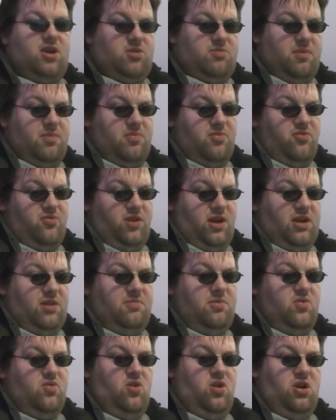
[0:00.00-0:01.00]

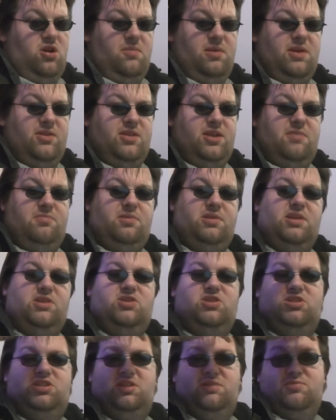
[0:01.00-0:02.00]
could be wrong about that, but that
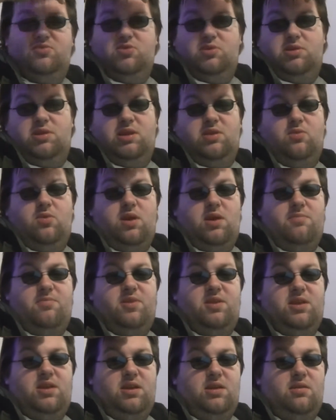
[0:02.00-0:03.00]
just seems like what I'm
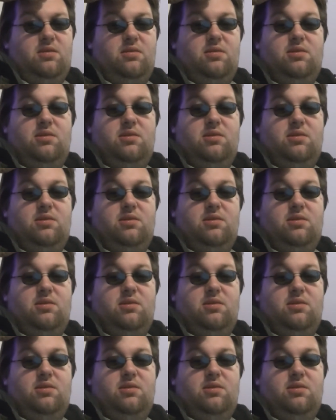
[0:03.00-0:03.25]
thinking.